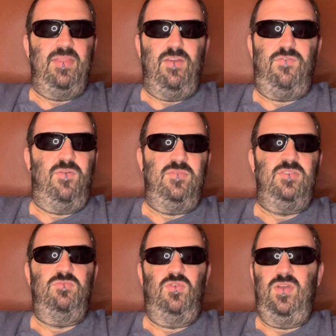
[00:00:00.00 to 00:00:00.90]
from
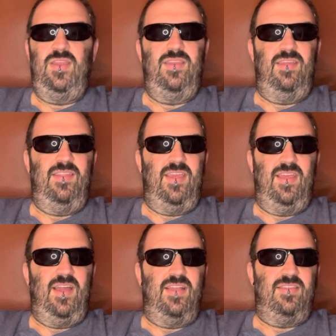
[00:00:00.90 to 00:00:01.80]
Des Moines, and they
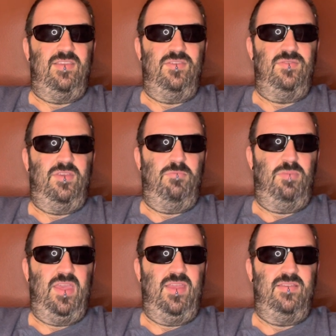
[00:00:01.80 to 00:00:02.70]
got to
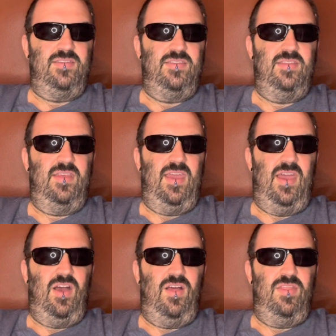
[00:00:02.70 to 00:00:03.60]
compete
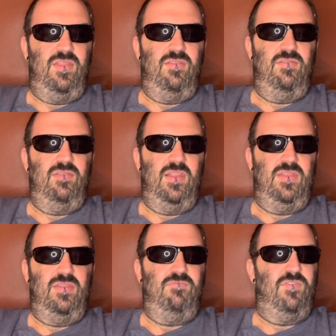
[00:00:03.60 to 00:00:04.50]

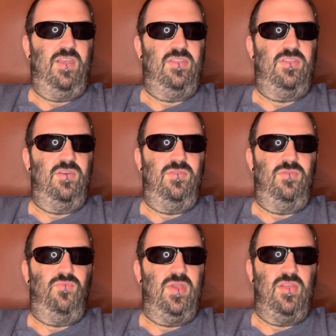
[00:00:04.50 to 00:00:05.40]
for, like, the
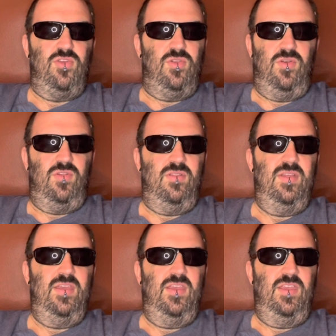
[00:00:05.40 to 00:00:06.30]
regional,
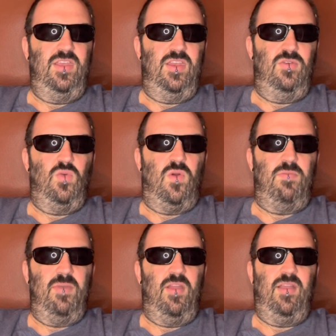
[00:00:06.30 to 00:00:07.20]
you know, North
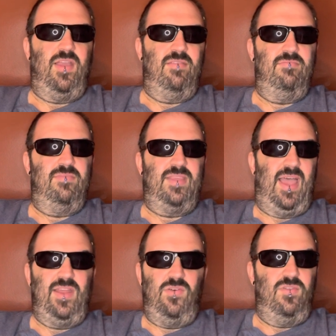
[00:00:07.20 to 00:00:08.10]
American
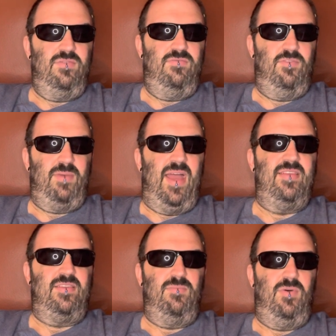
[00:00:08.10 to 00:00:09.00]
title for
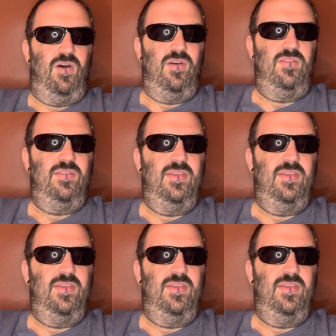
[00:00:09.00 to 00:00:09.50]
basketball.